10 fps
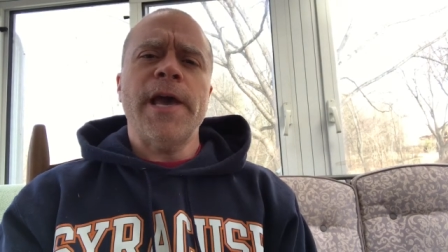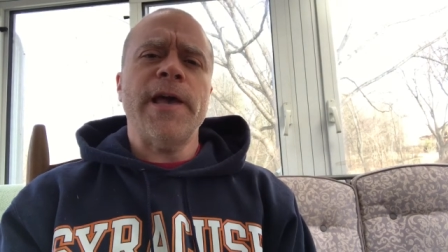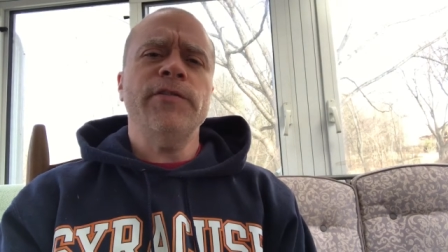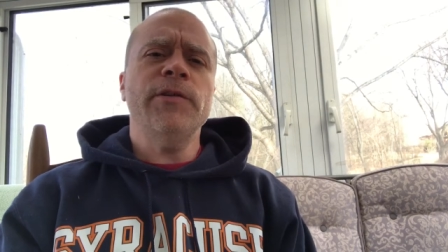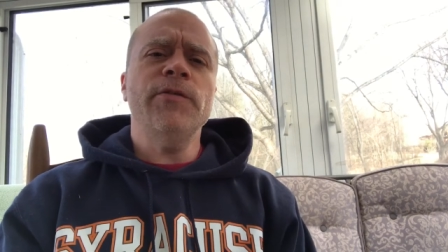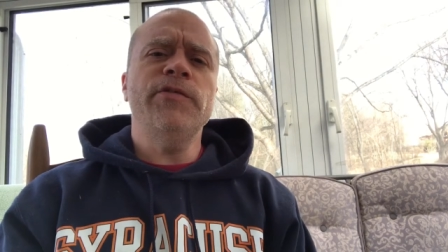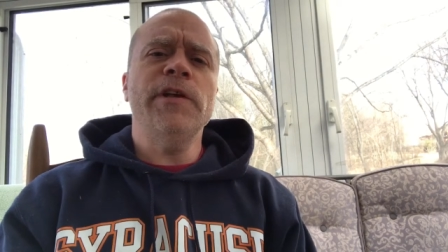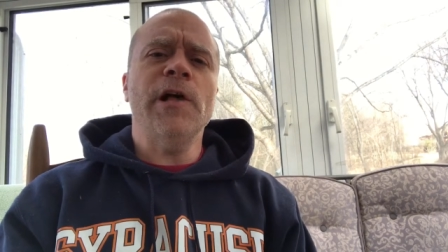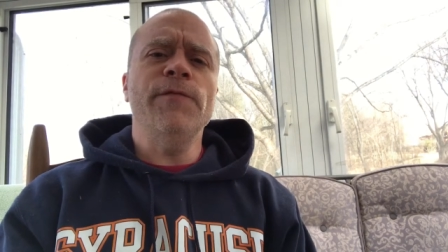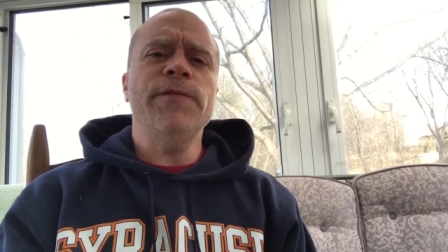ask
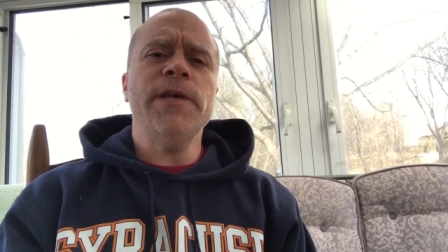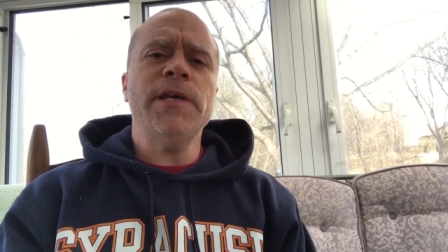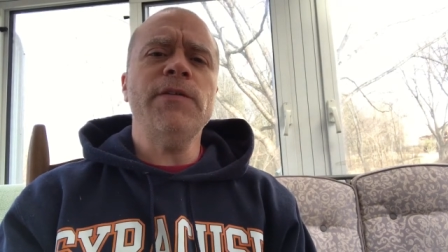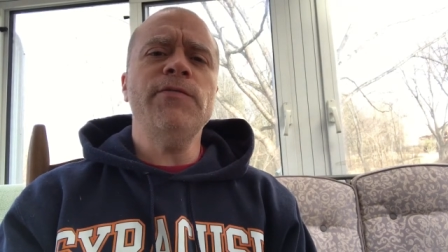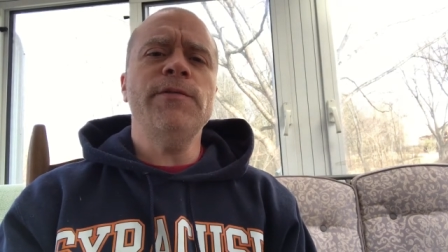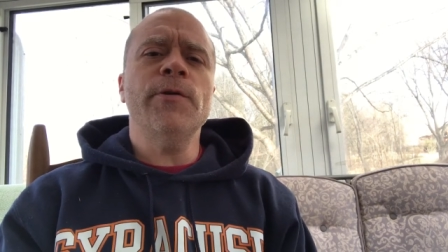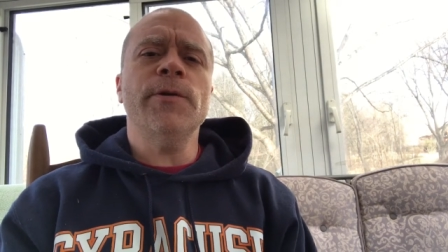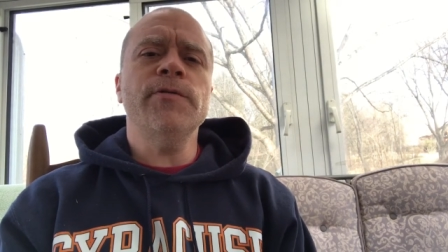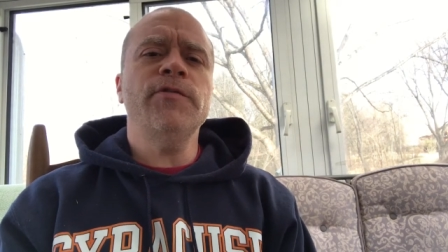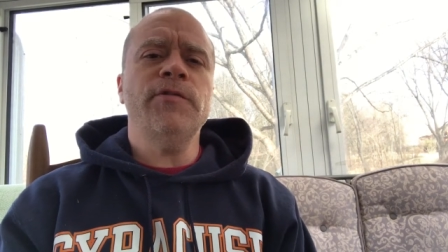yourself, is
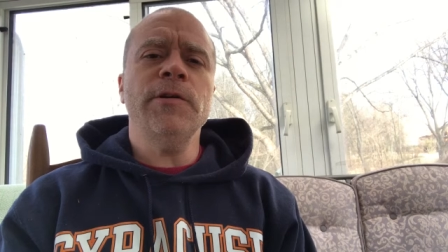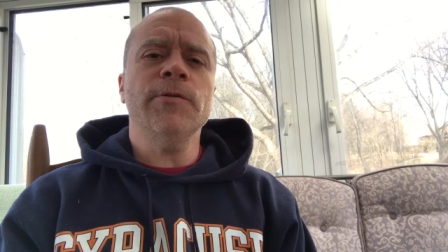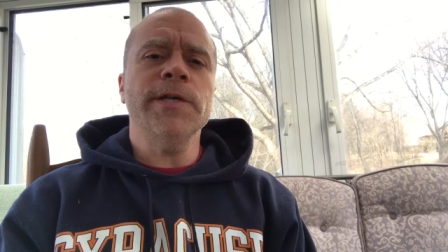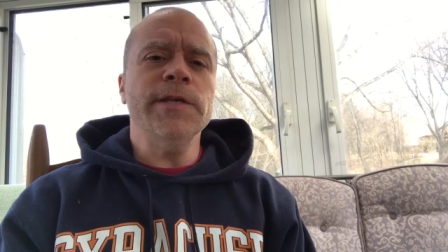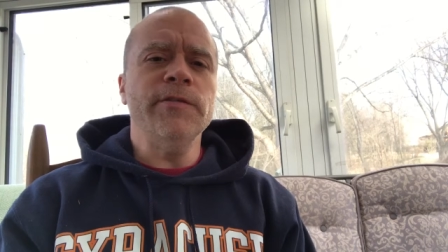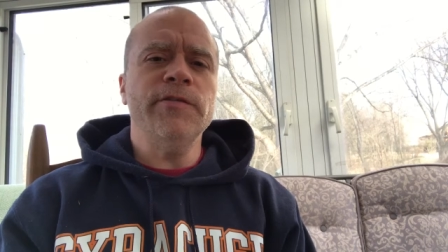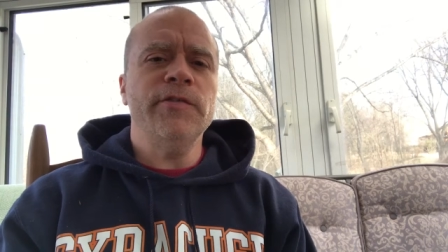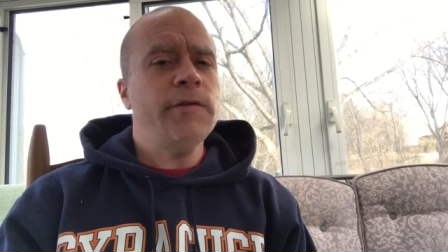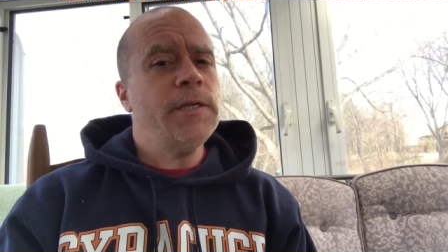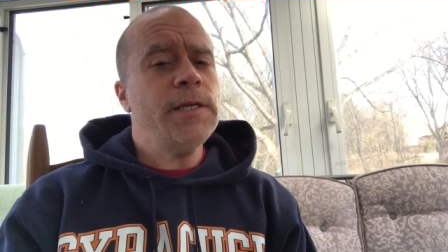there a
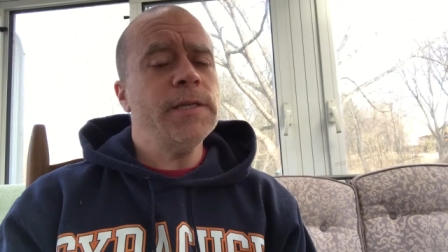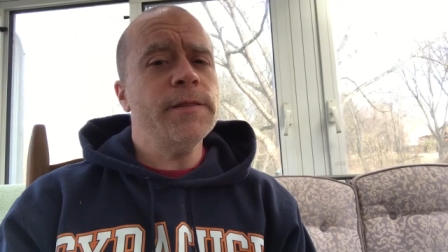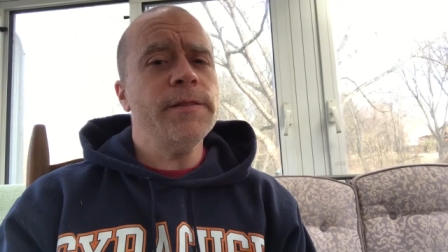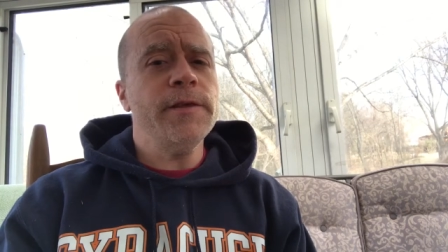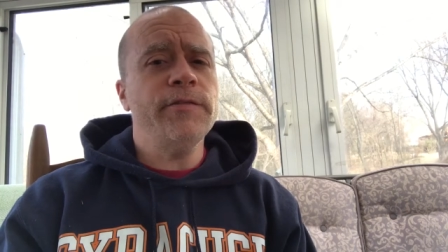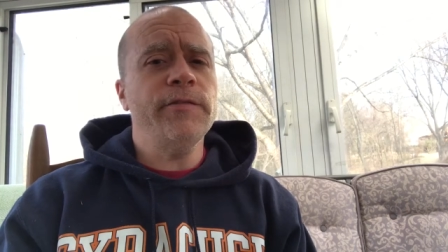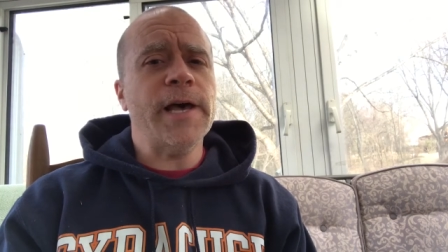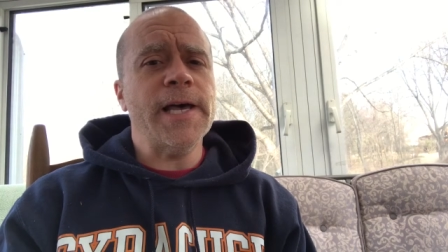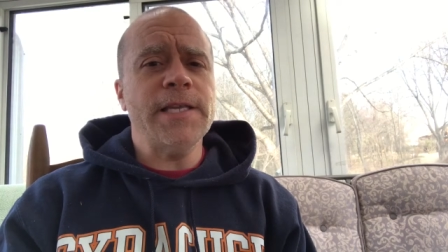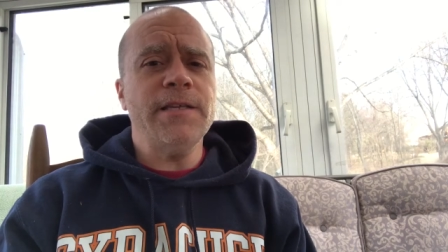series in this
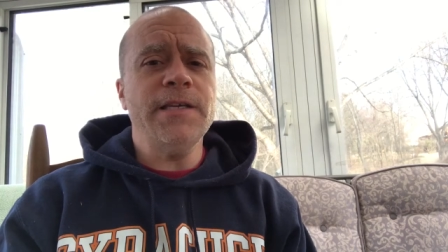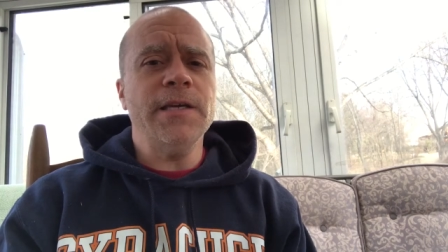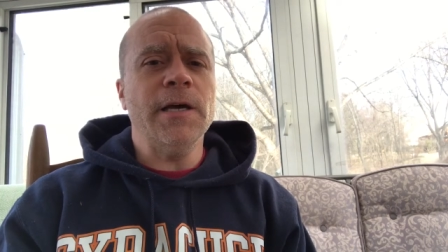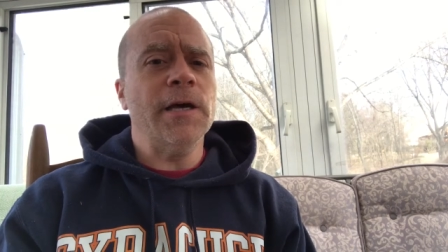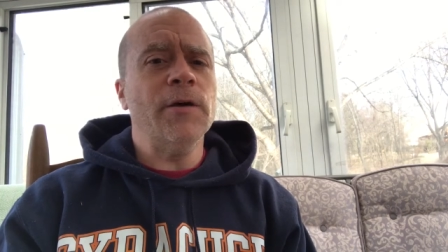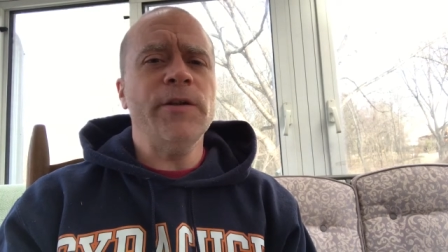idea?